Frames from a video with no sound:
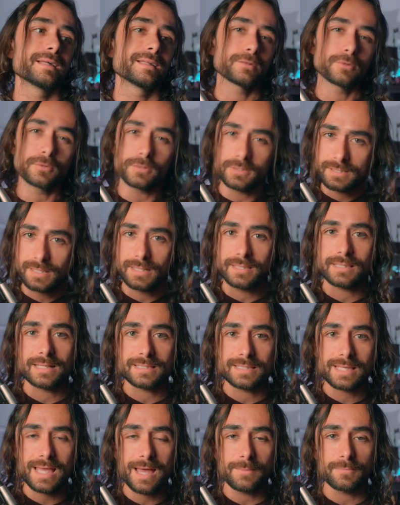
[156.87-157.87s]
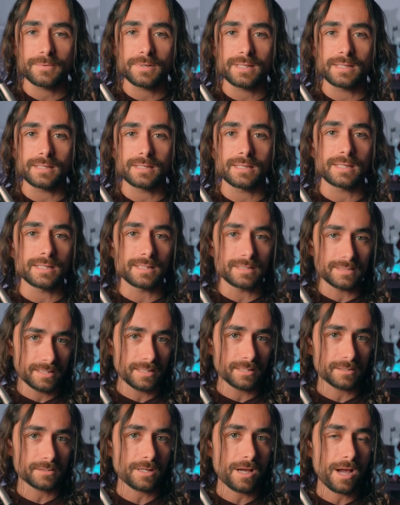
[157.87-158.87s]
looks like that's happening in
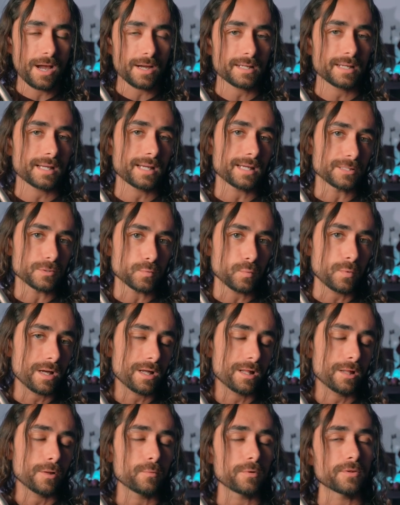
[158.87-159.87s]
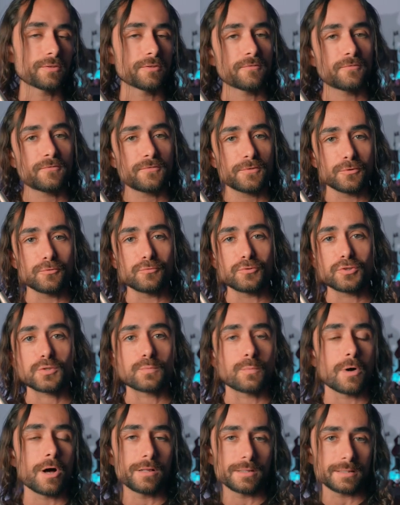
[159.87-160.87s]
TikTok as well, with a few
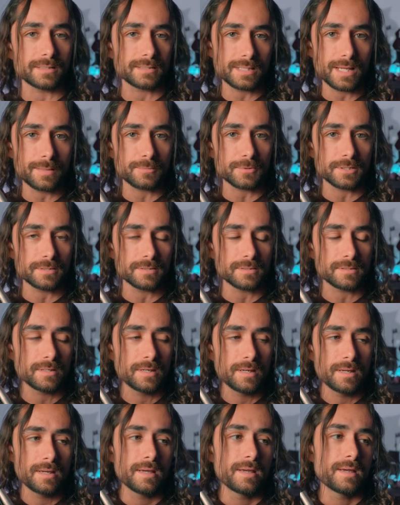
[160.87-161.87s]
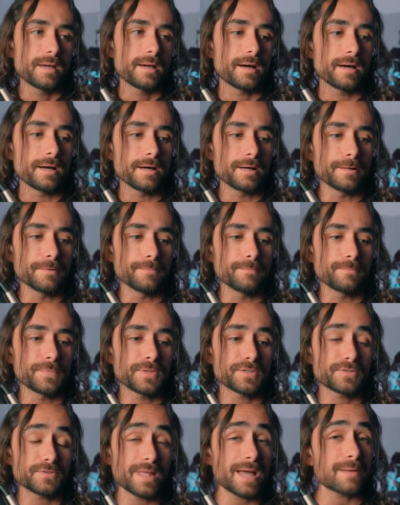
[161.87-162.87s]
small exceptions.
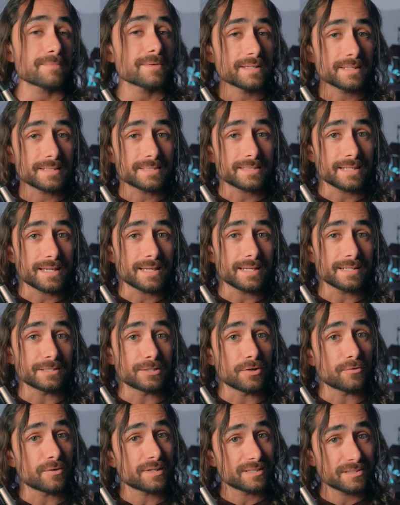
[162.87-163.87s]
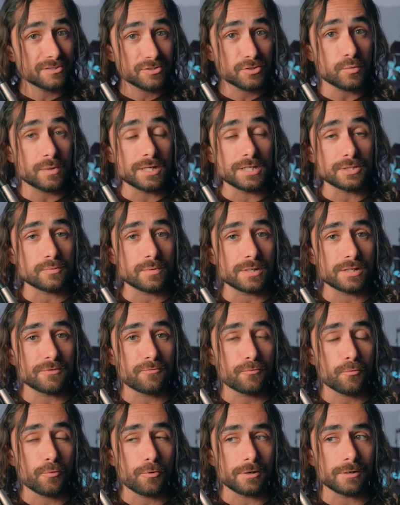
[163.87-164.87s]
So that being said, going into
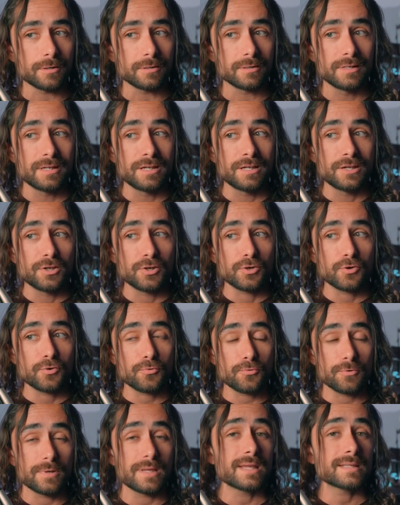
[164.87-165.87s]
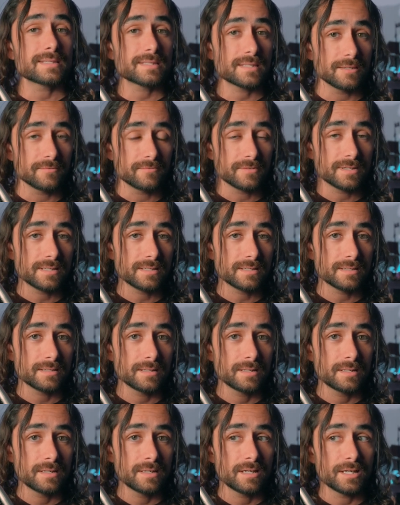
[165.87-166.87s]
2024, creativity
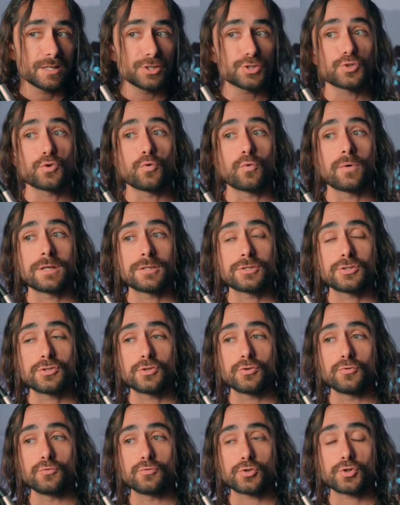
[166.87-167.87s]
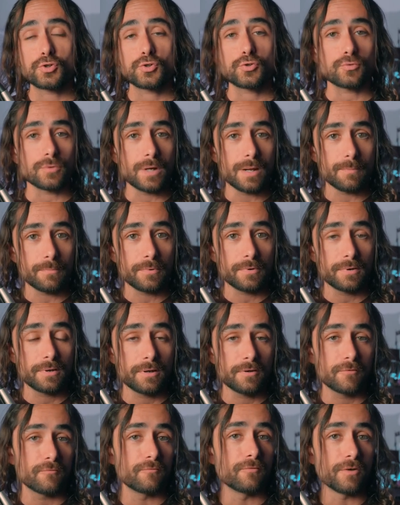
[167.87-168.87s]
is going to trump
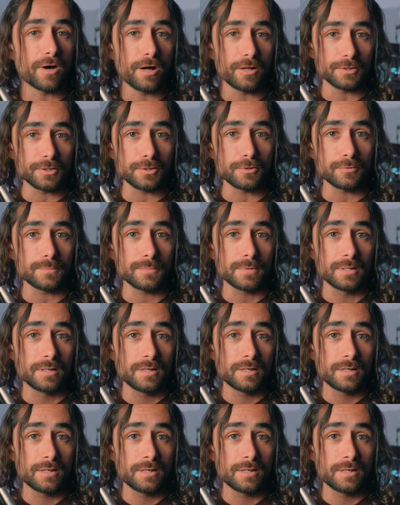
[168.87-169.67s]
volume.